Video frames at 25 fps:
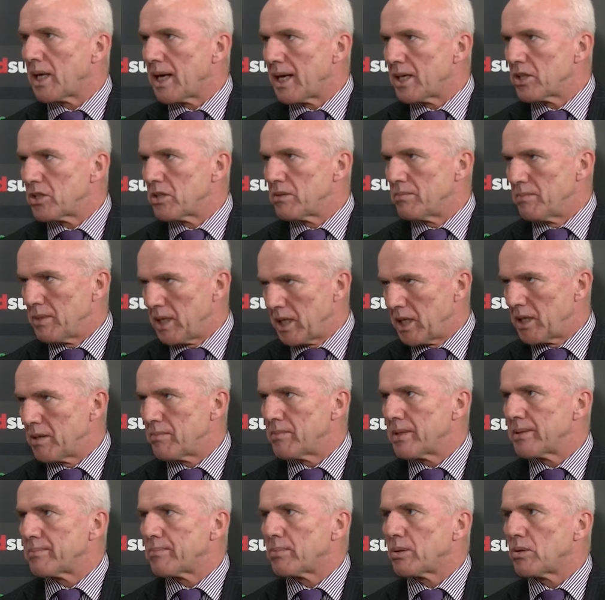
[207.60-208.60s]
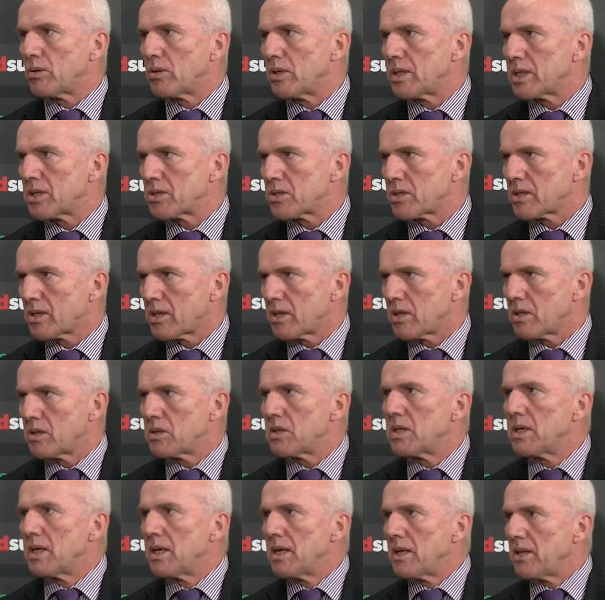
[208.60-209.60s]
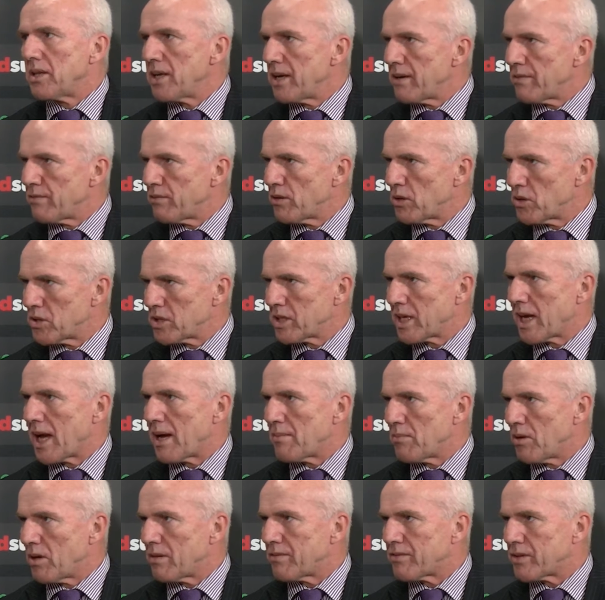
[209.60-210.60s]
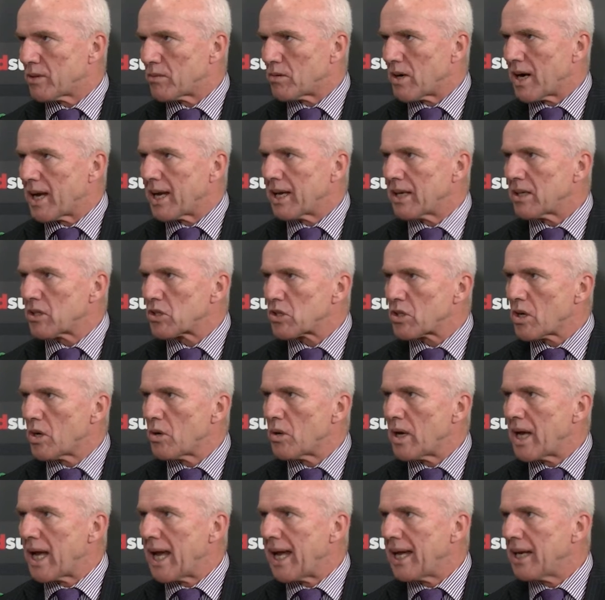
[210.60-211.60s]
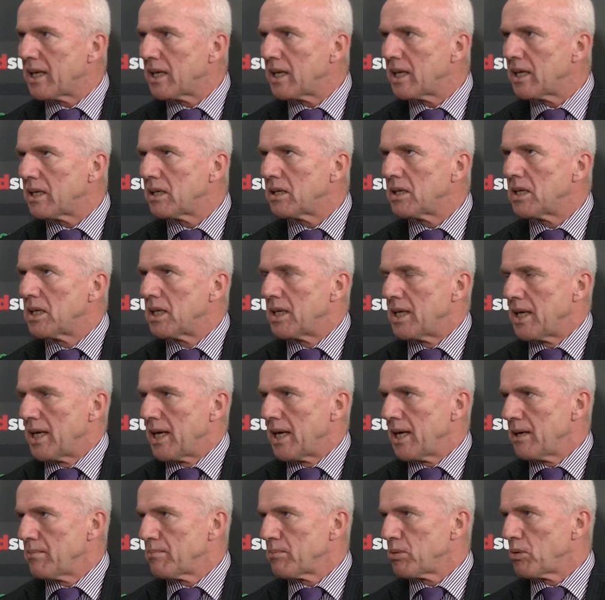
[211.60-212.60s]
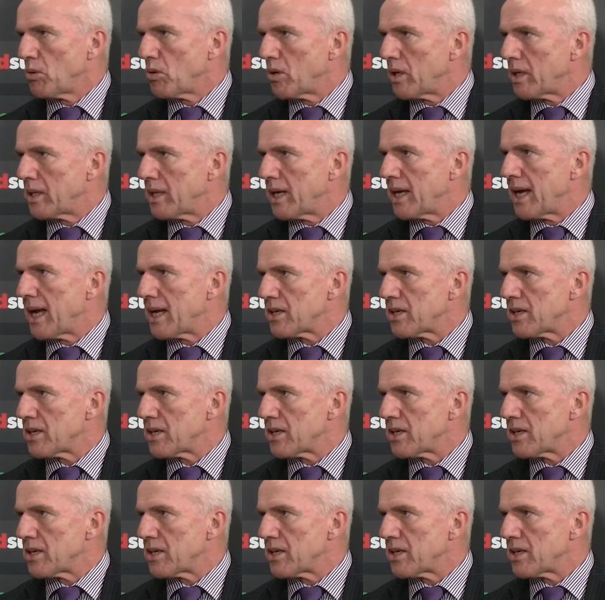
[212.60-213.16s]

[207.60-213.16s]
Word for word: large and medium employers, so their first cab off the rank. So any employer that